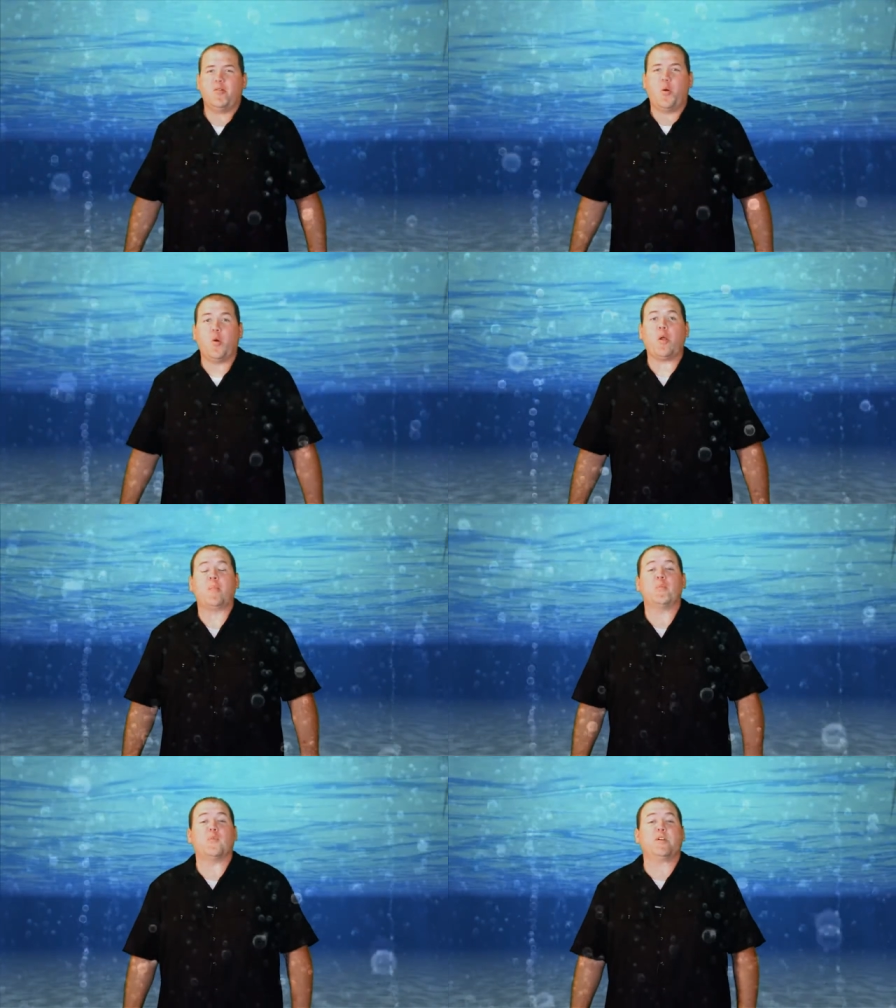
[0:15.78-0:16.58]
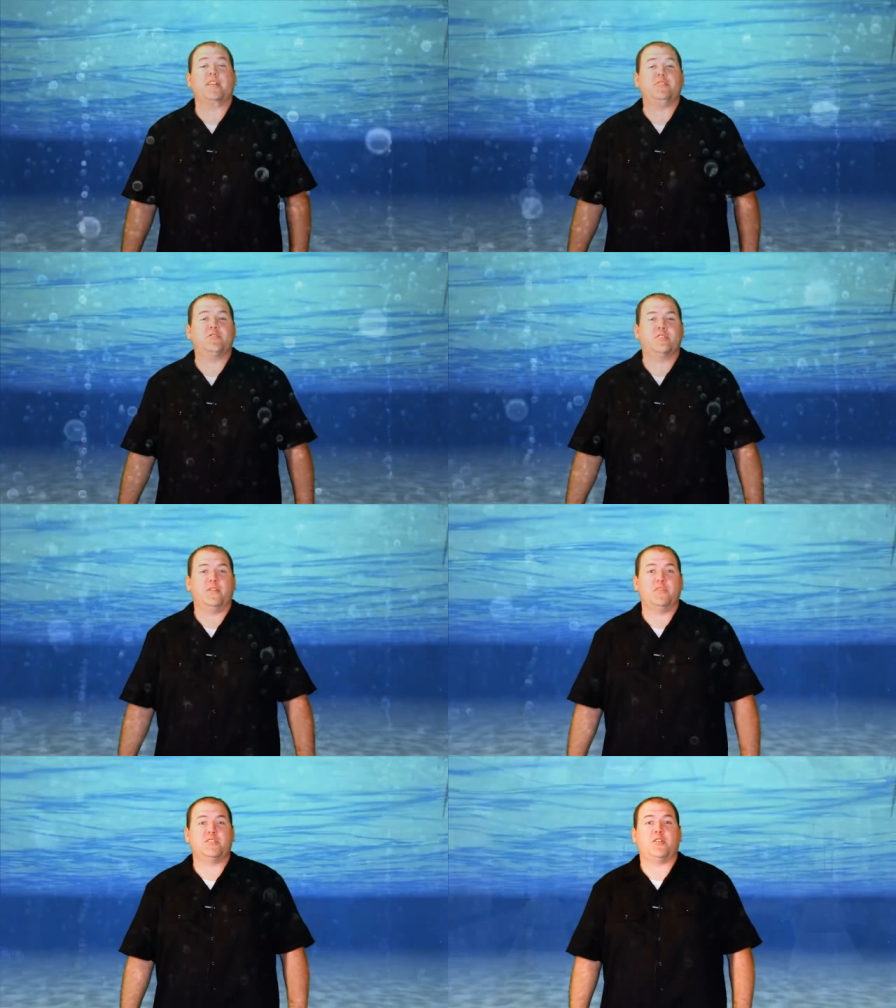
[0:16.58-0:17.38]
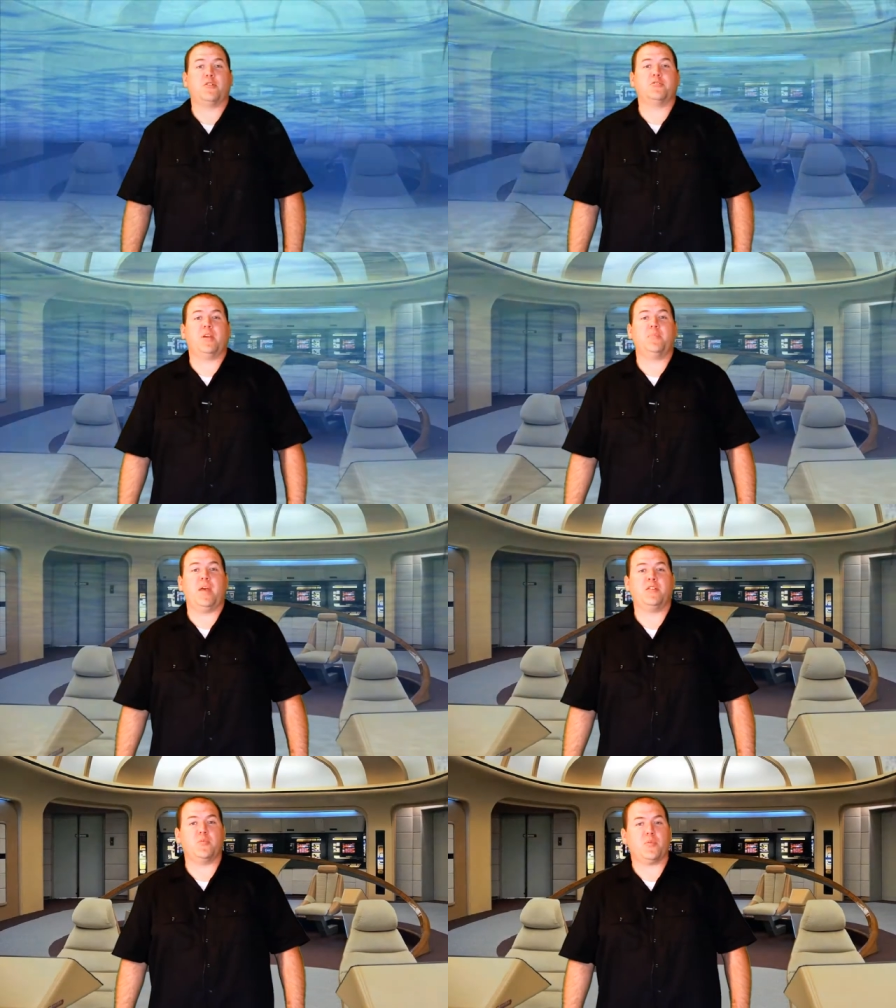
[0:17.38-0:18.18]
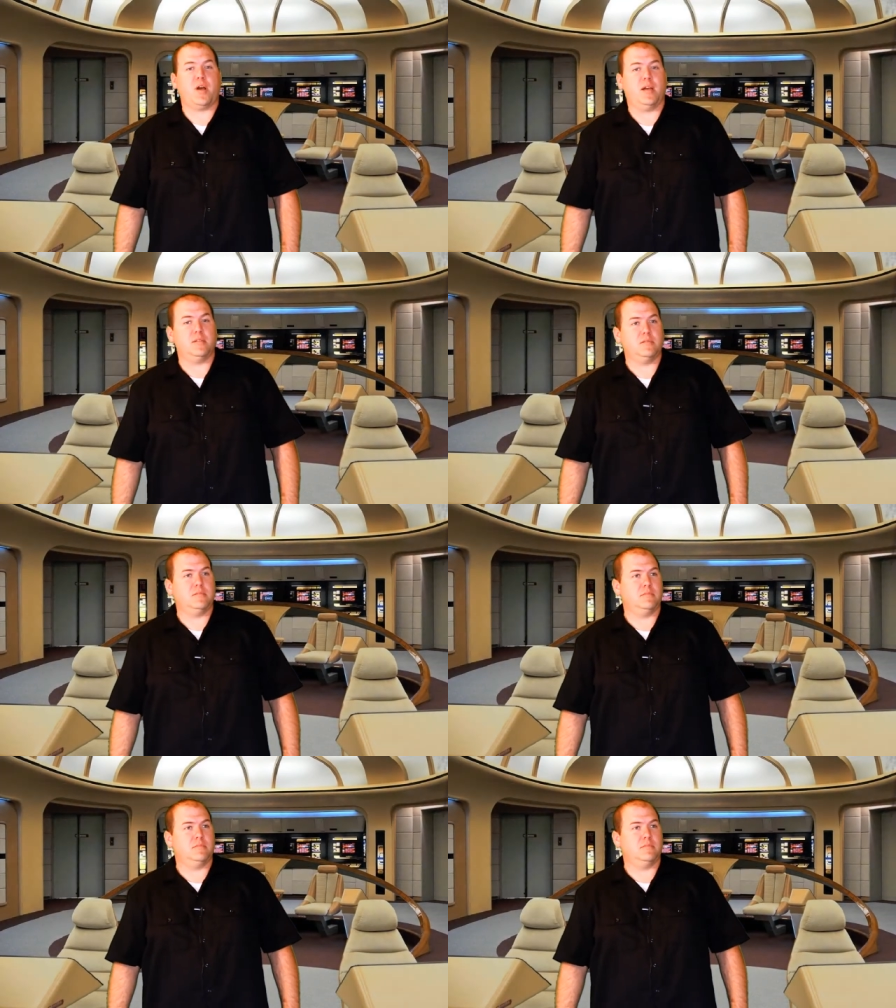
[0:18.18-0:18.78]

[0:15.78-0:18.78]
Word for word: Or on the bridge of the Starship Enterprise.